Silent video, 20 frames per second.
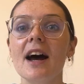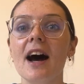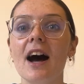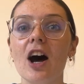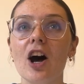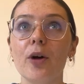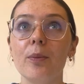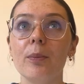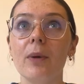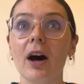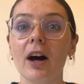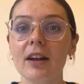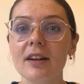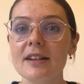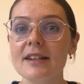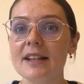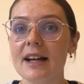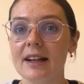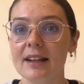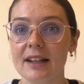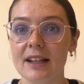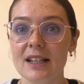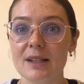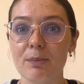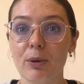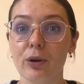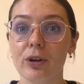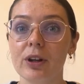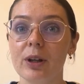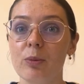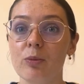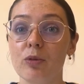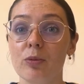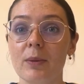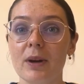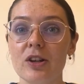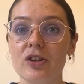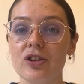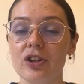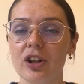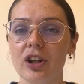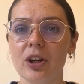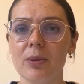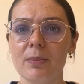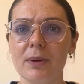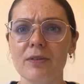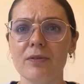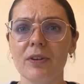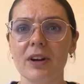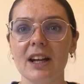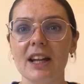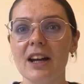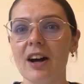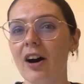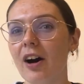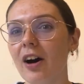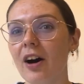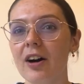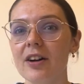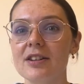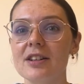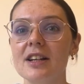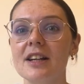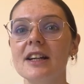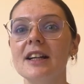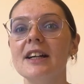understanding spoken information can be really hard.